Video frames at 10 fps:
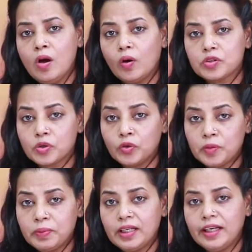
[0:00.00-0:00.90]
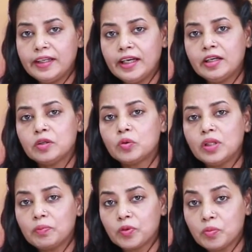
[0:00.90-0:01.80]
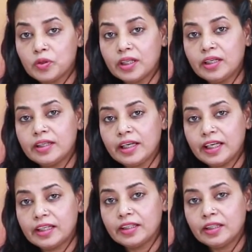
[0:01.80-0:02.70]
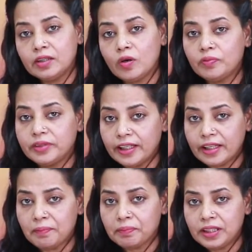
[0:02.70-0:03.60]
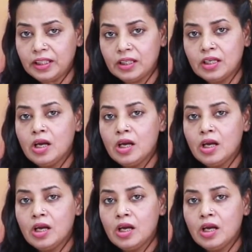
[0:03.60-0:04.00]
or should not be related to the promoter director of that company